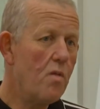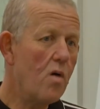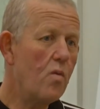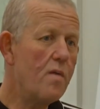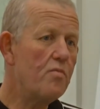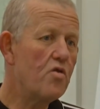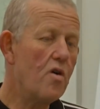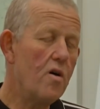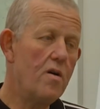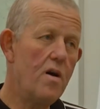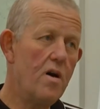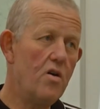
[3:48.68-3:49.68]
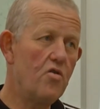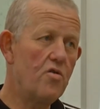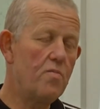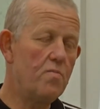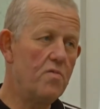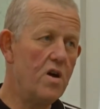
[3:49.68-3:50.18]
My website
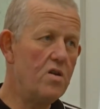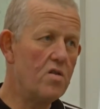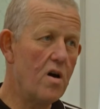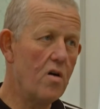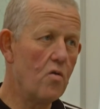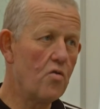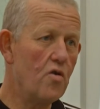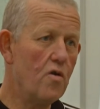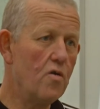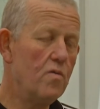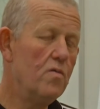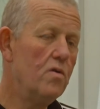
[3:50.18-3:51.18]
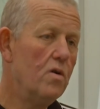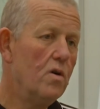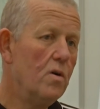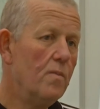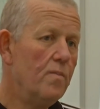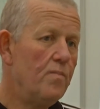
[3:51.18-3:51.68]
has details on
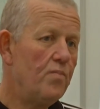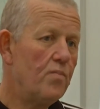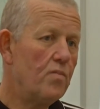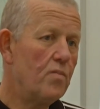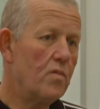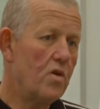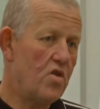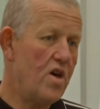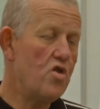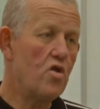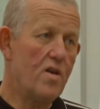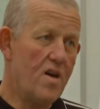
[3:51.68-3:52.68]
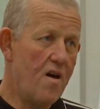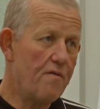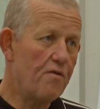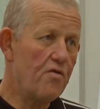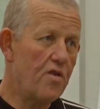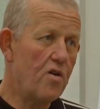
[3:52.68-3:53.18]
essentially
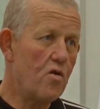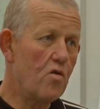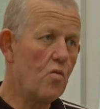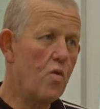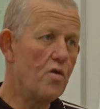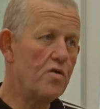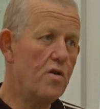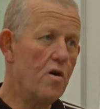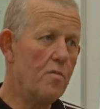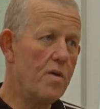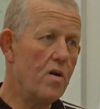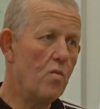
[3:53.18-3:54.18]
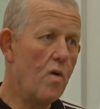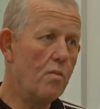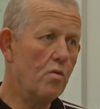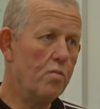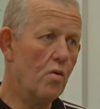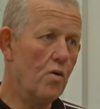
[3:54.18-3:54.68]
everything you could want to know about a
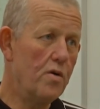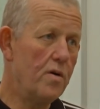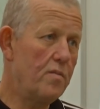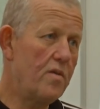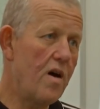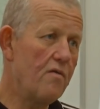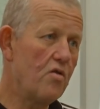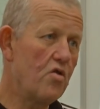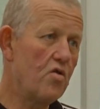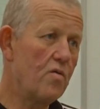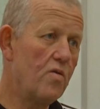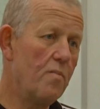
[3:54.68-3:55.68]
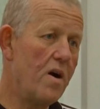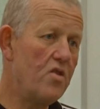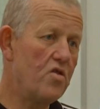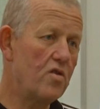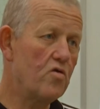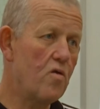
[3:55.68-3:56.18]
Wobbleboard. It covers the
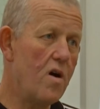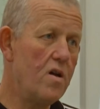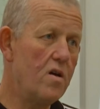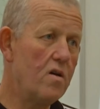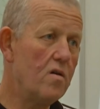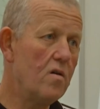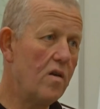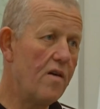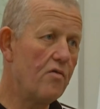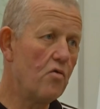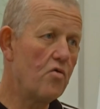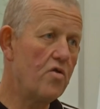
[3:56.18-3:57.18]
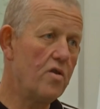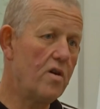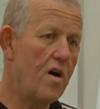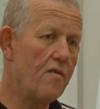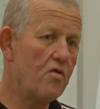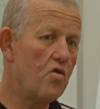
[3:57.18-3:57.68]
basic training levels, it
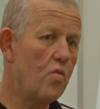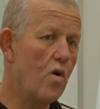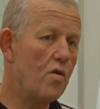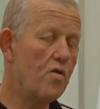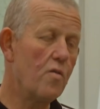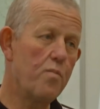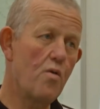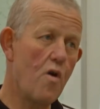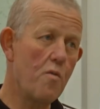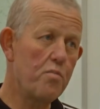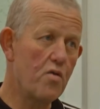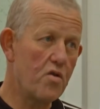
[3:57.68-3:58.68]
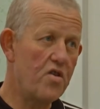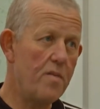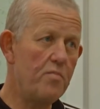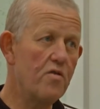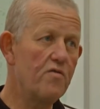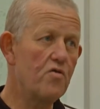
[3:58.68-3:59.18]
covers what the
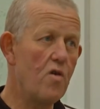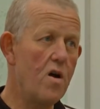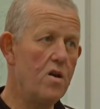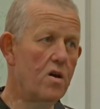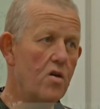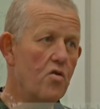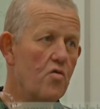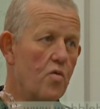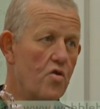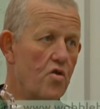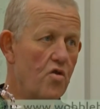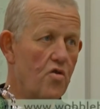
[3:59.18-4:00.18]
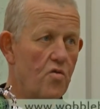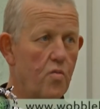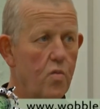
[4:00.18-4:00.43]
proprioceptive training is, which is